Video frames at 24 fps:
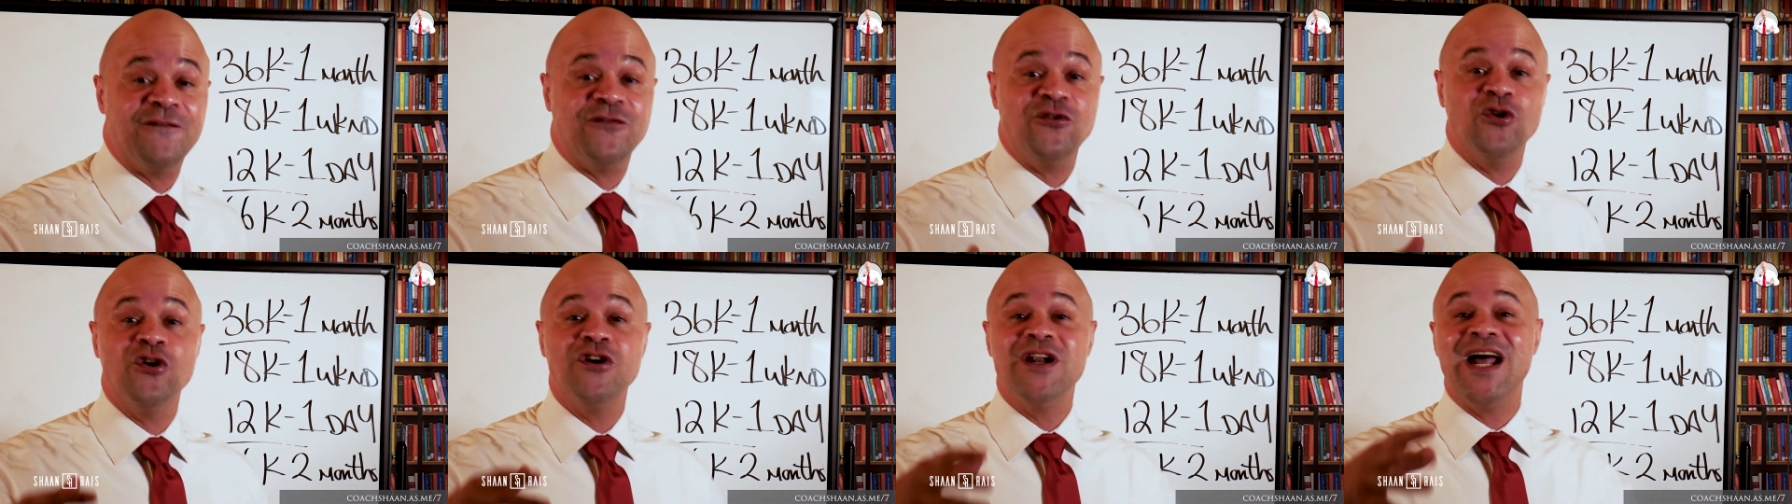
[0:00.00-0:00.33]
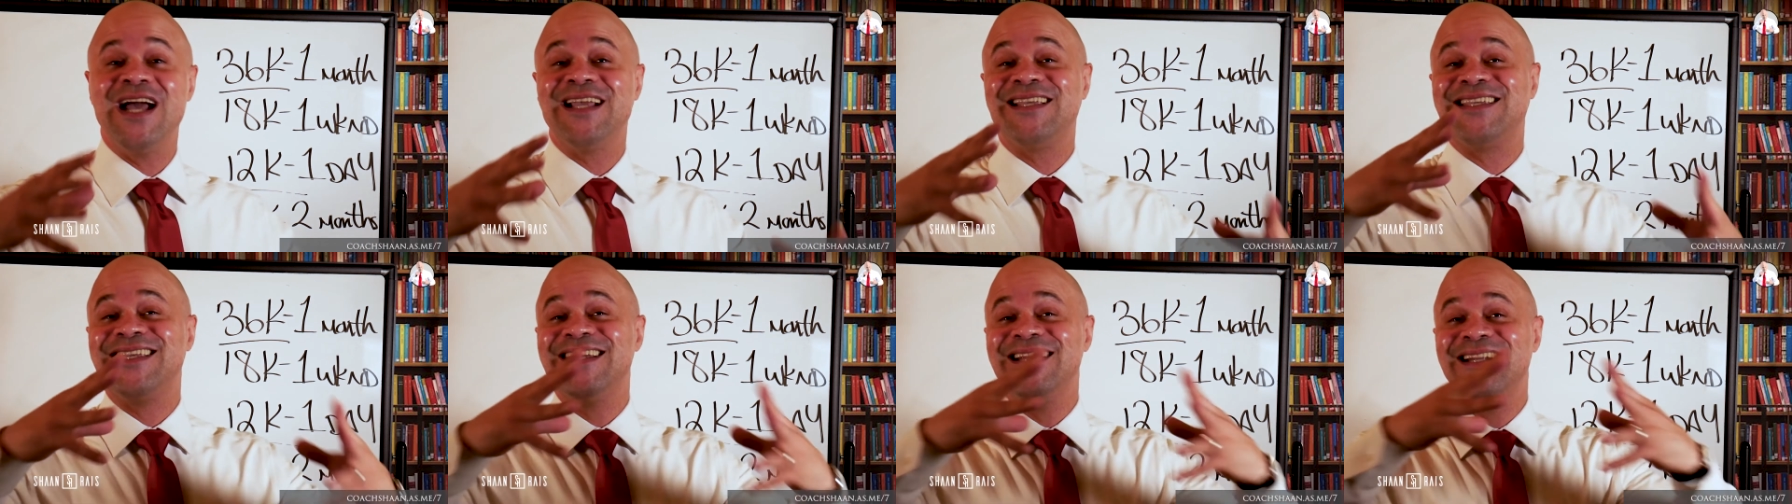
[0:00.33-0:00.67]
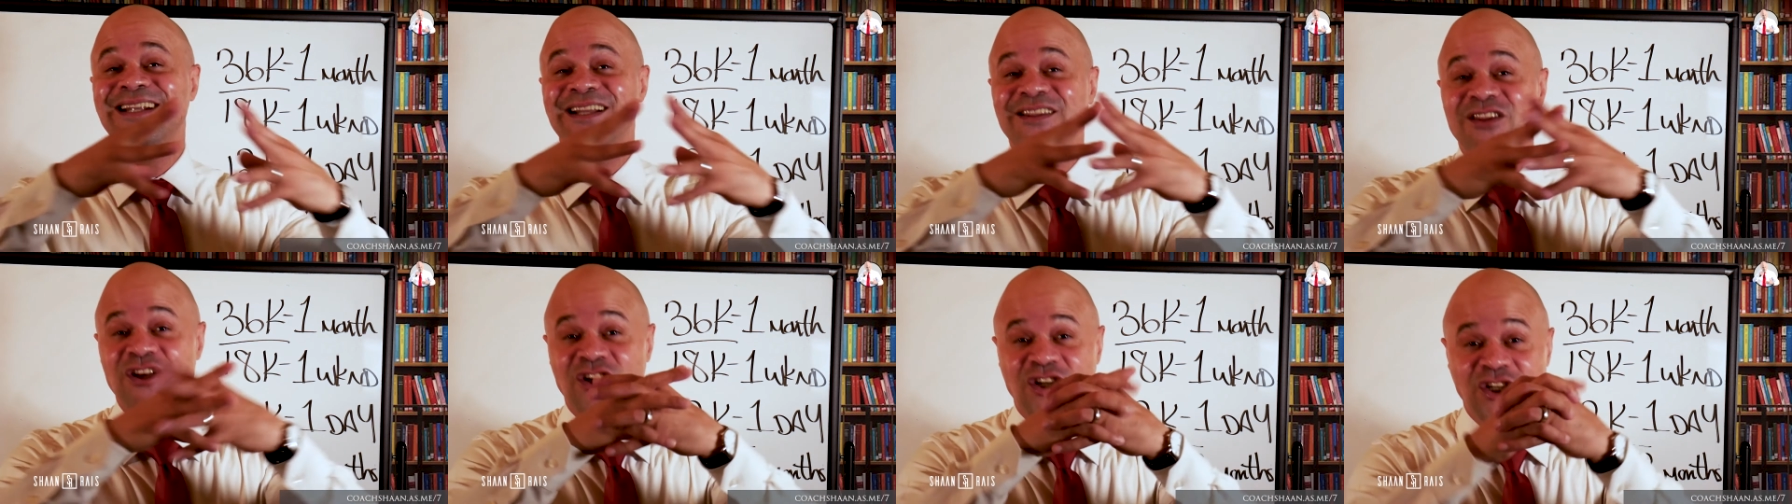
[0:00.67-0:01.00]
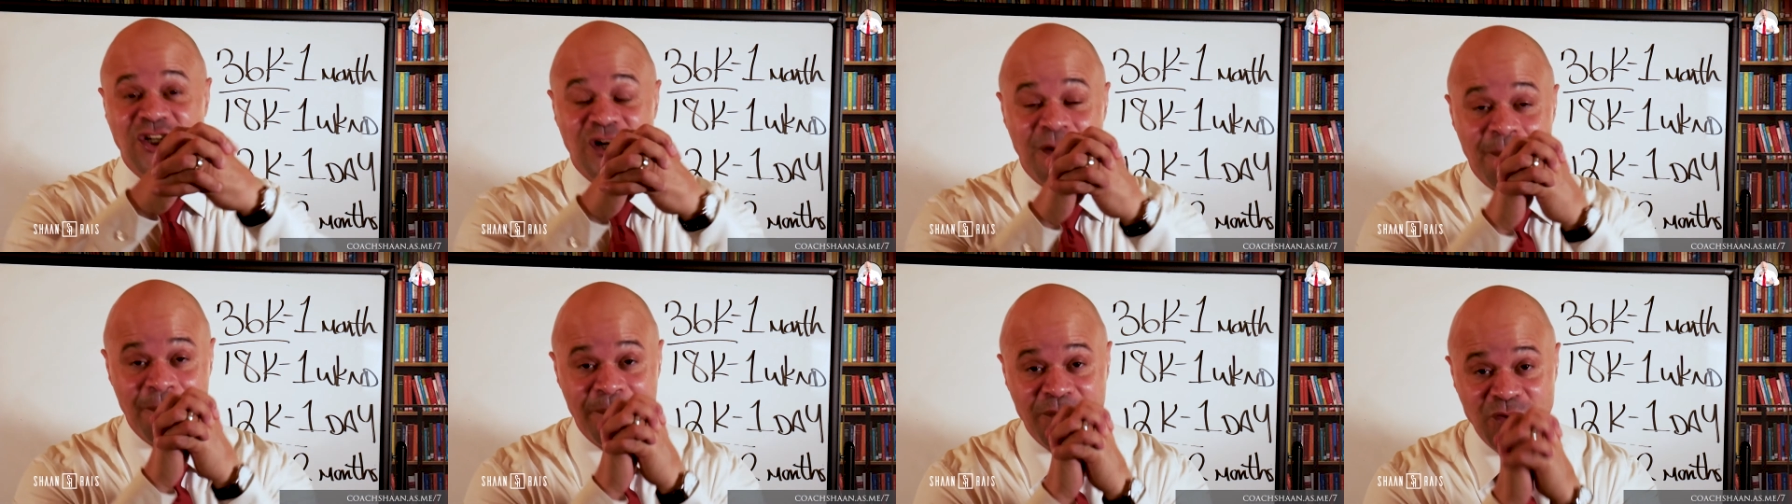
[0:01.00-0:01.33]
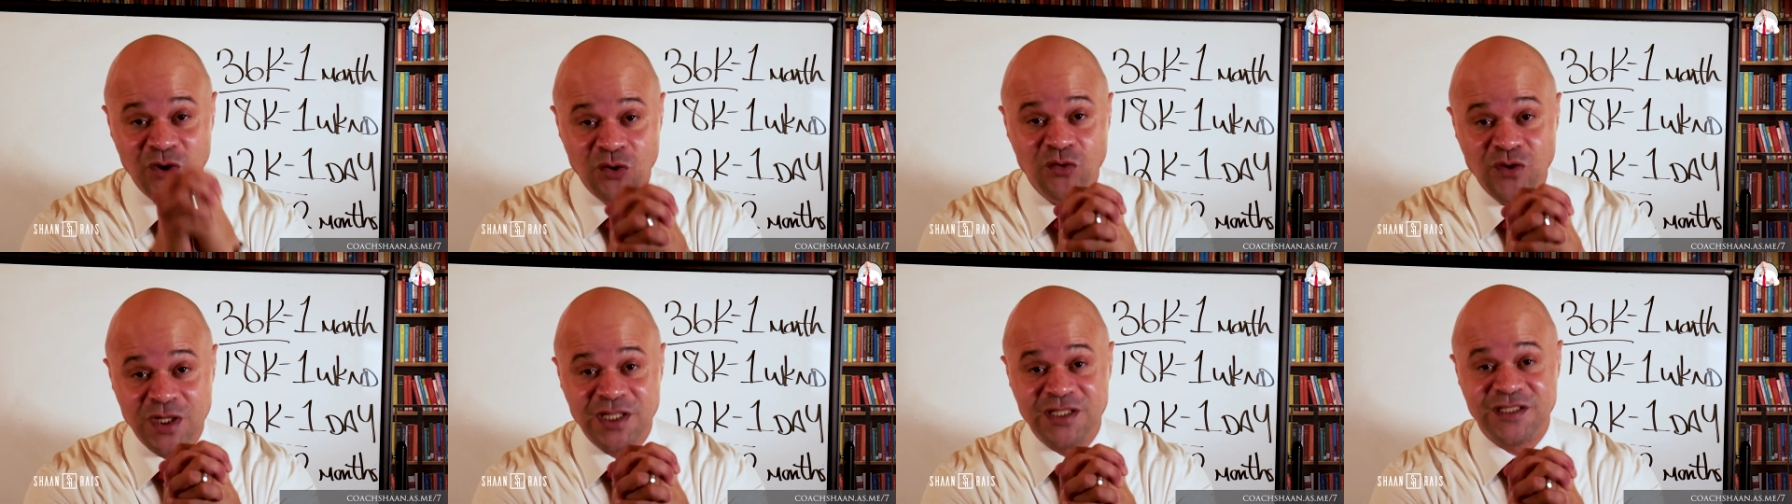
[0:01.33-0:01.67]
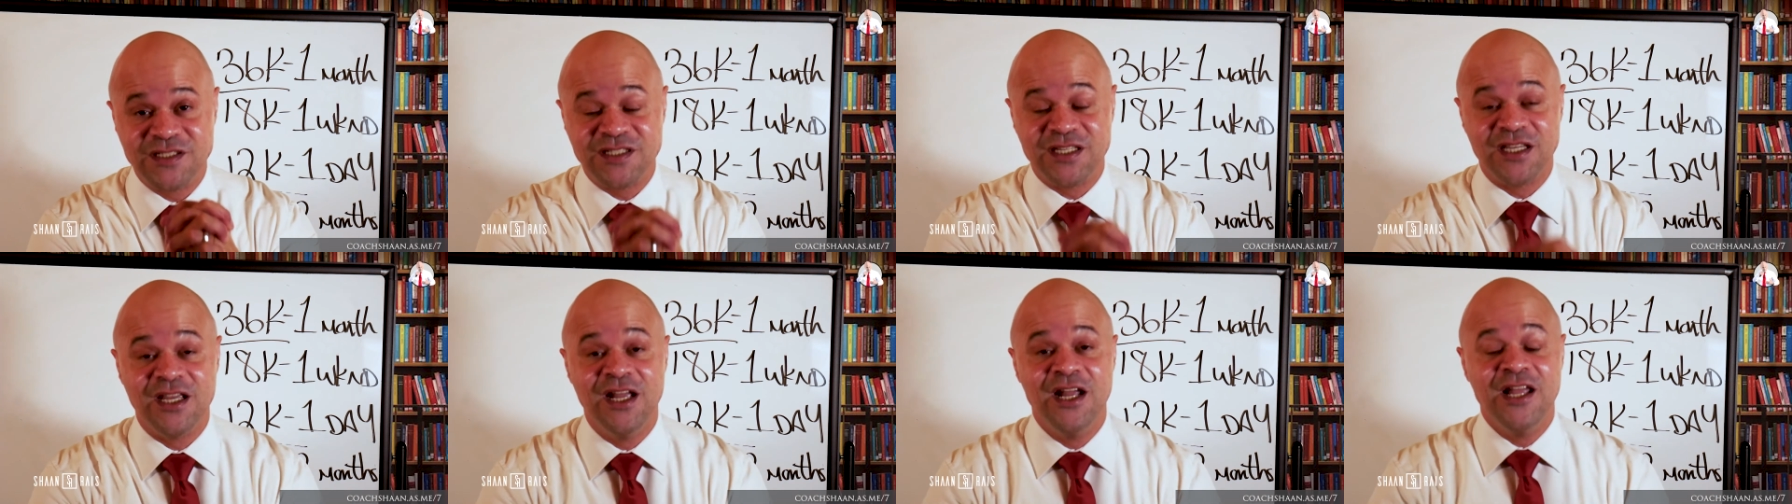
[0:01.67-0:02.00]
you're not getting the
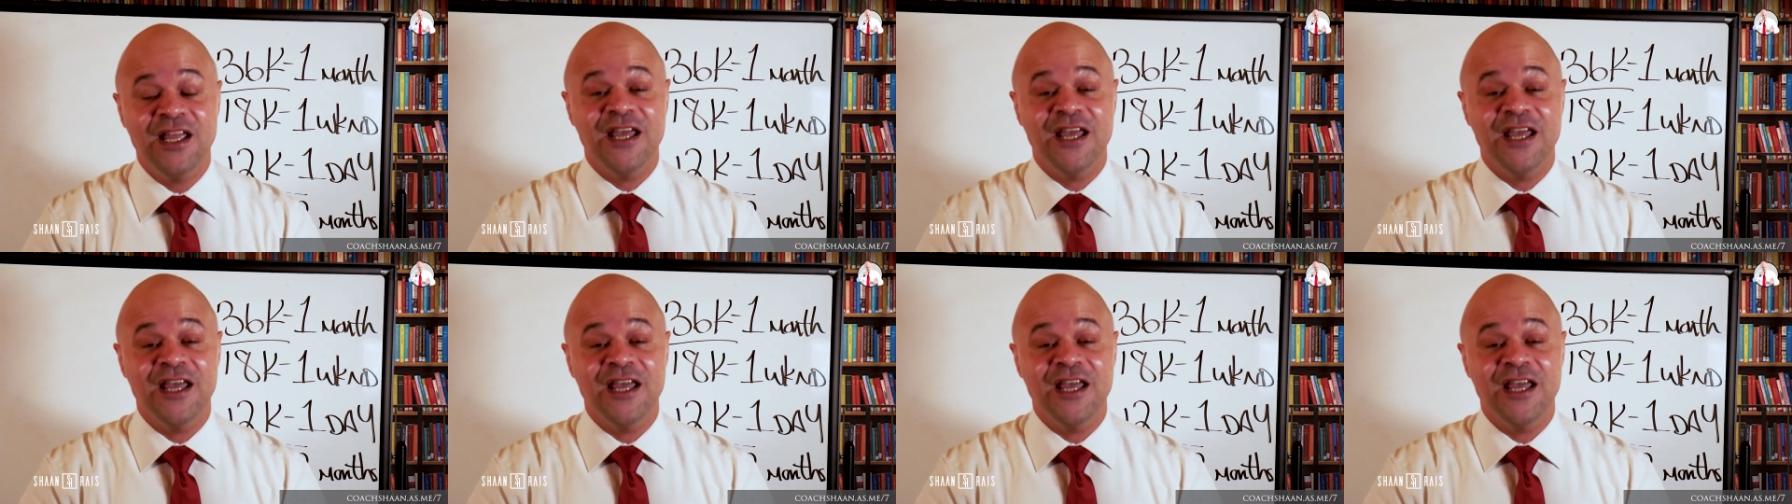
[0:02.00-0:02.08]
community,